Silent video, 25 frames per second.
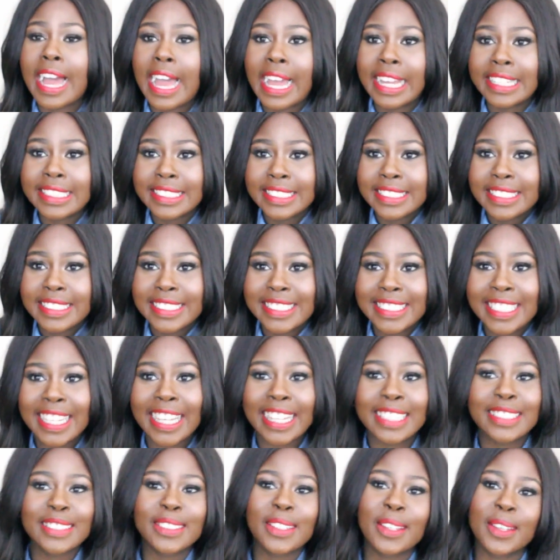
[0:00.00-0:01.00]
and
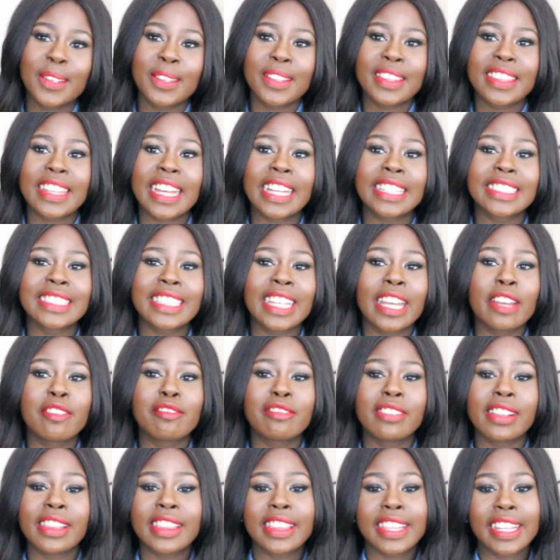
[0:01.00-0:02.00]
yeah so that's
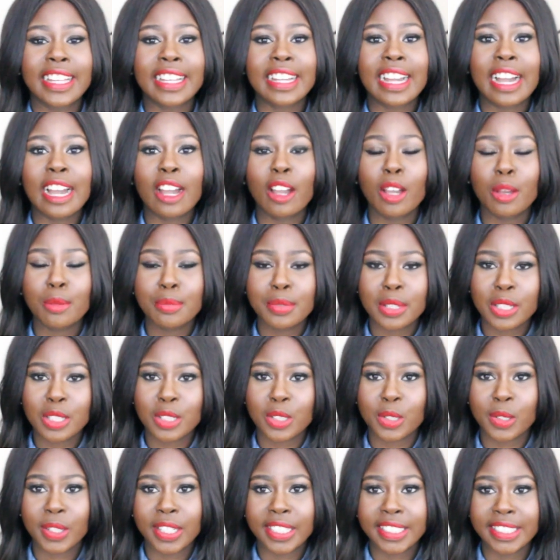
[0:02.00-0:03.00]
everything I hope you
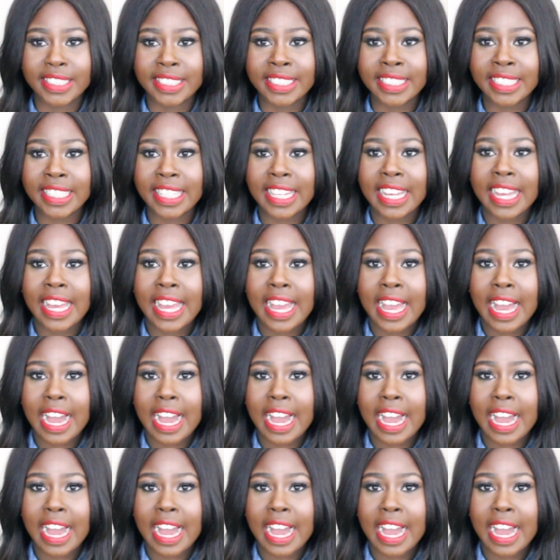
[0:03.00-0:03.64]
enjoyed it